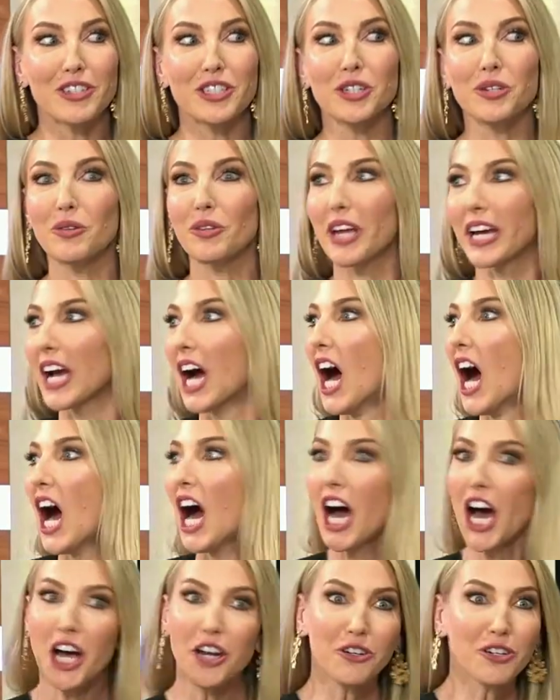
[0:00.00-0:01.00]
have to do like
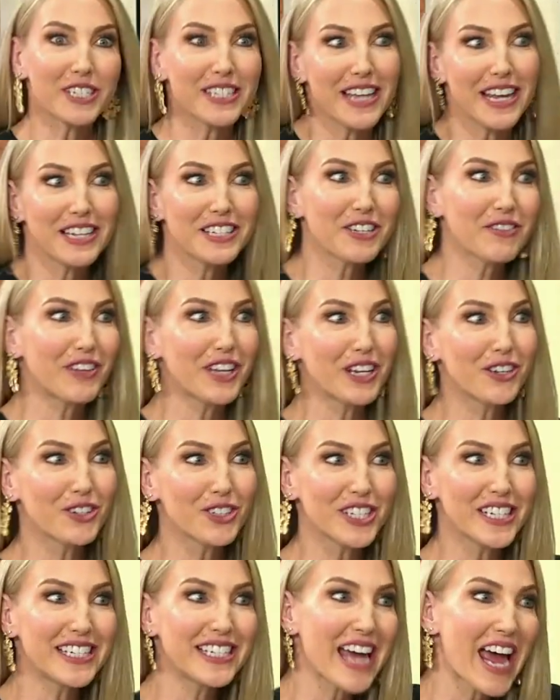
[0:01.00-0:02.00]
100 sets of
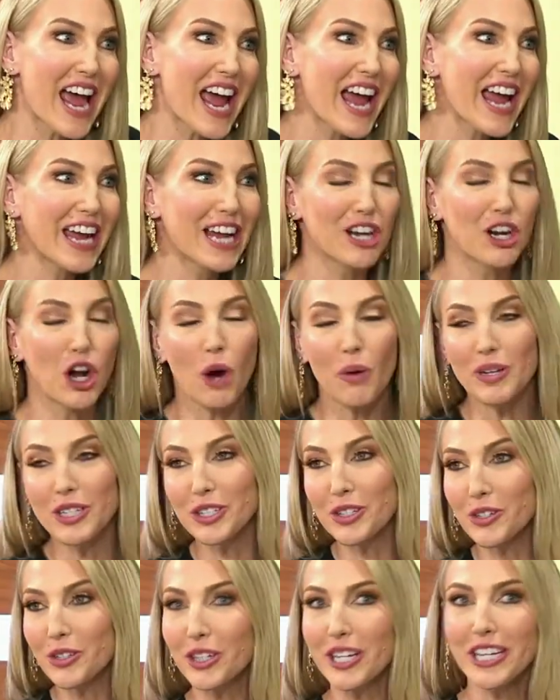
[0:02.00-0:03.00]
Kegels a day and always
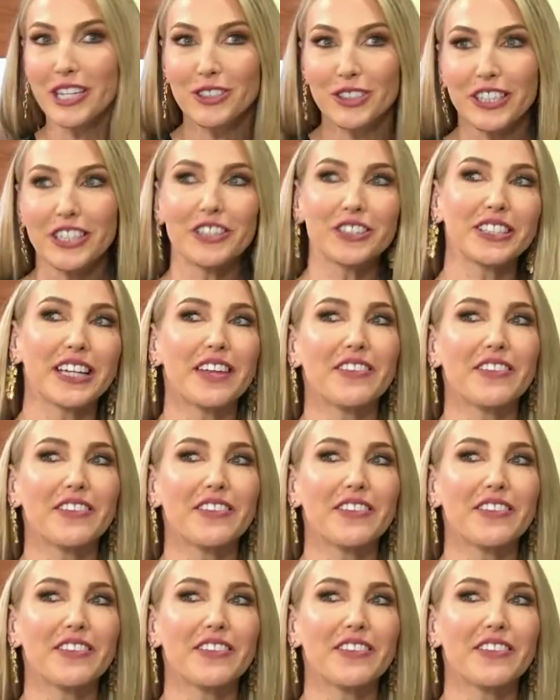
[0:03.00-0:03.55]
do your Kegels, Kegels.